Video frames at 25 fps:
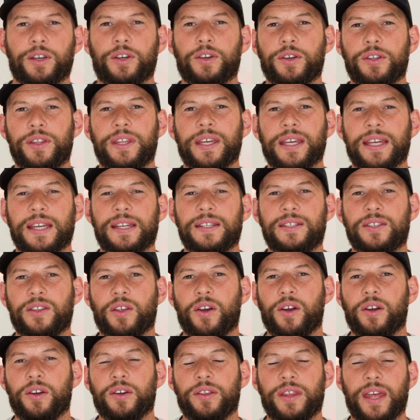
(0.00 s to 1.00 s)
The good thing is
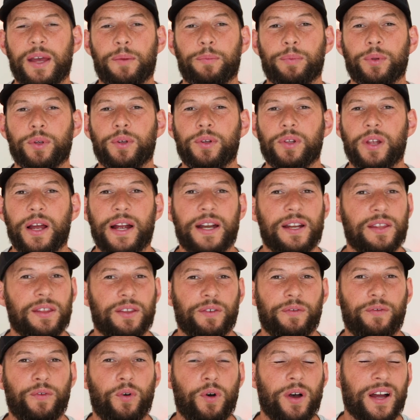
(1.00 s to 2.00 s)
though that blue light in
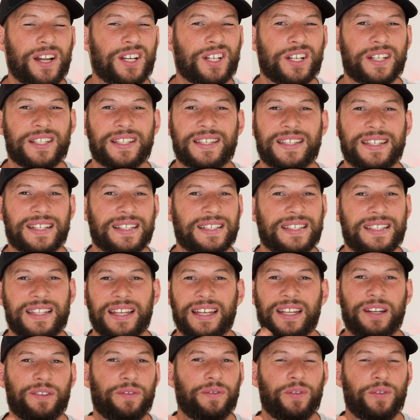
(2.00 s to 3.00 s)
the 460 to